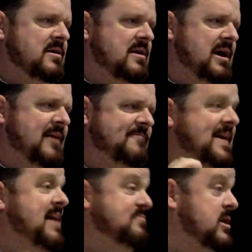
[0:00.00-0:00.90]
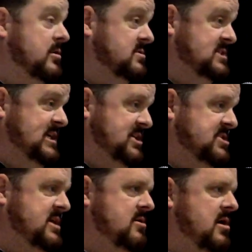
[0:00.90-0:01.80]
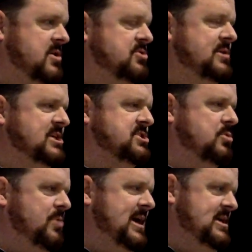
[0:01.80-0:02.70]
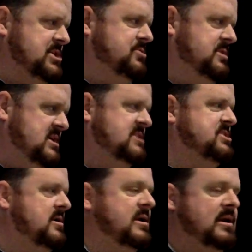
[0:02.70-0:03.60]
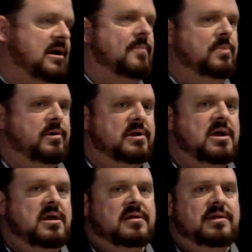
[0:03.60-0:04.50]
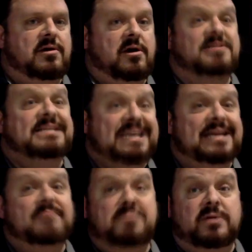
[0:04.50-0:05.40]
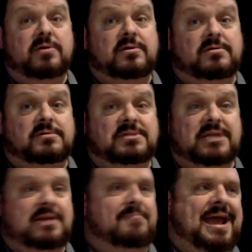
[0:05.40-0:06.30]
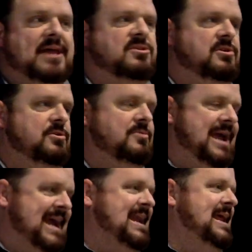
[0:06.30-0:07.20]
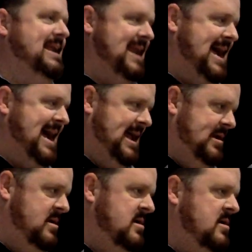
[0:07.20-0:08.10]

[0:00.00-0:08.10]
uh, five miracles each. There are tradition the way it's traditionally numbered. There are ten miracles in Matthew eight and nine,